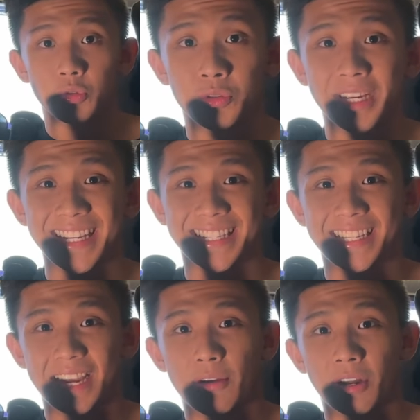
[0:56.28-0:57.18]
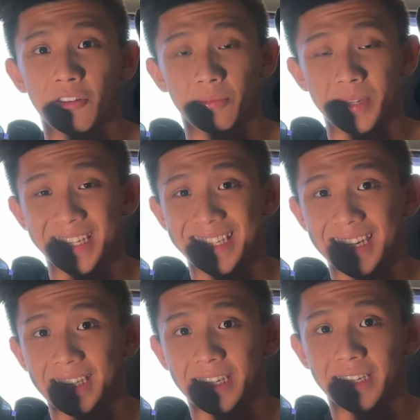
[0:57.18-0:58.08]
today is day one of me
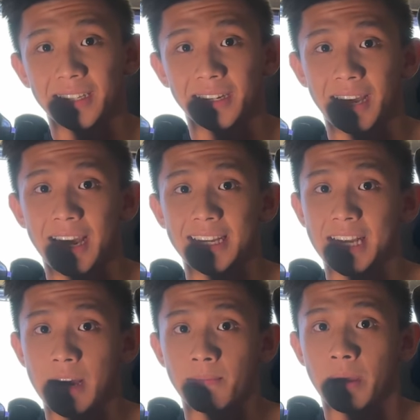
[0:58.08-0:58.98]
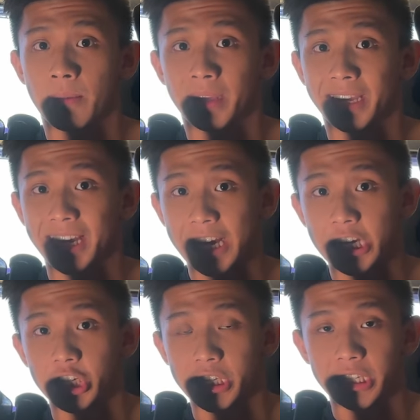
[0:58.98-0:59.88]
starting a SMMA
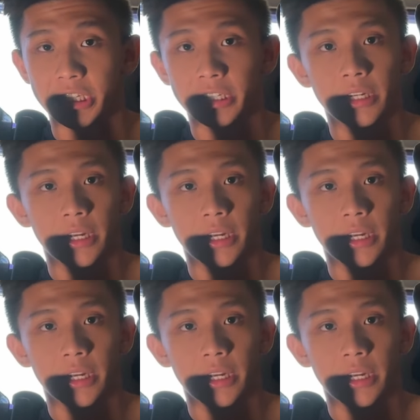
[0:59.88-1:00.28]
agency,